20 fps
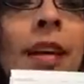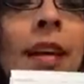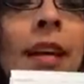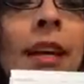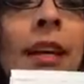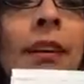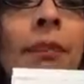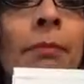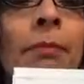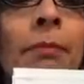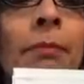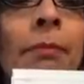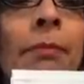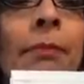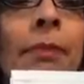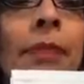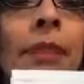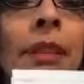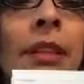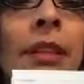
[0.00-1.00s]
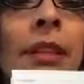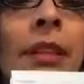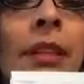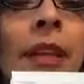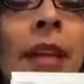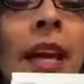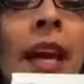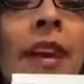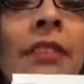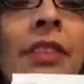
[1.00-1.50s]

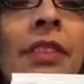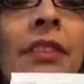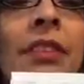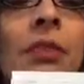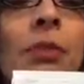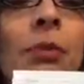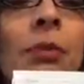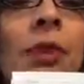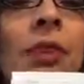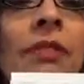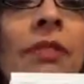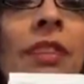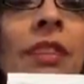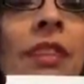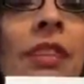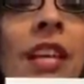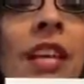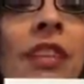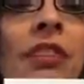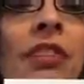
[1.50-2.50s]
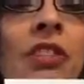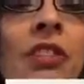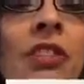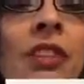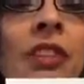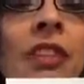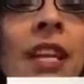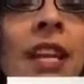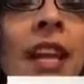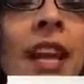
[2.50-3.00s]
And this is one of the sketches
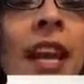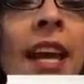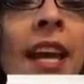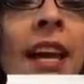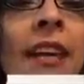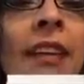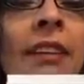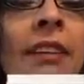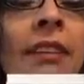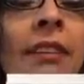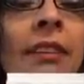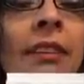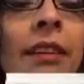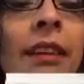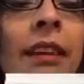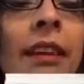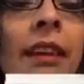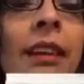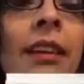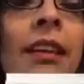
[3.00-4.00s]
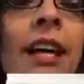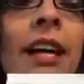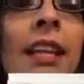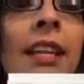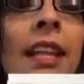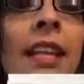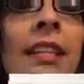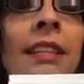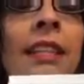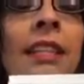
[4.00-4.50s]
that they had, and I
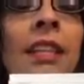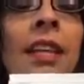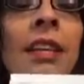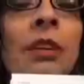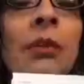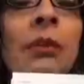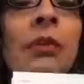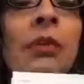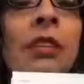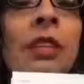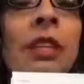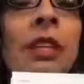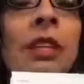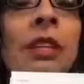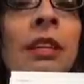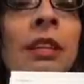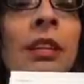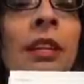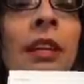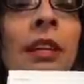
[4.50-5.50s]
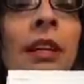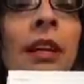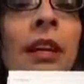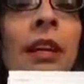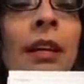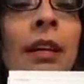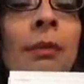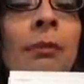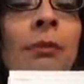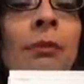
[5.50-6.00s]
liked it. I used the
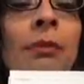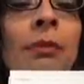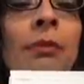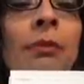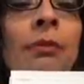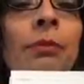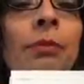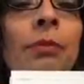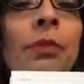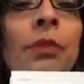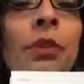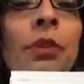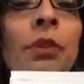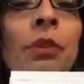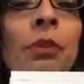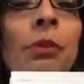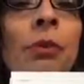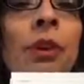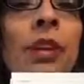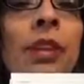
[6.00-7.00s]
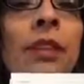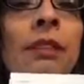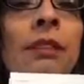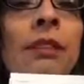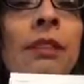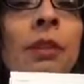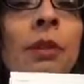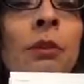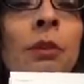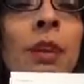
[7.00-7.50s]

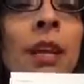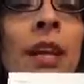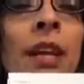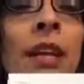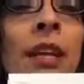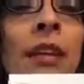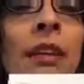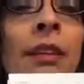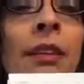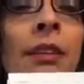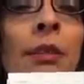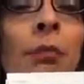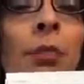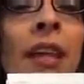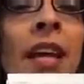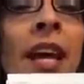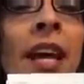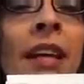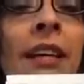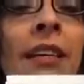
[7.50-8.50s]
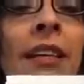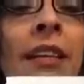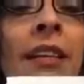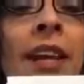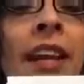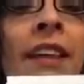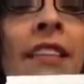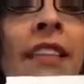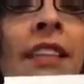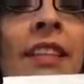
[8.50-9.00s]
turquoise, the gray, the black,
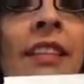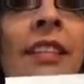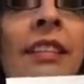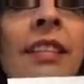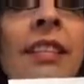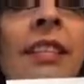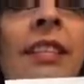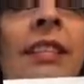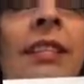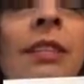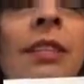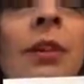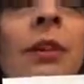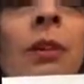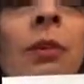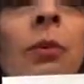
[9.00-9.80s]
and then this is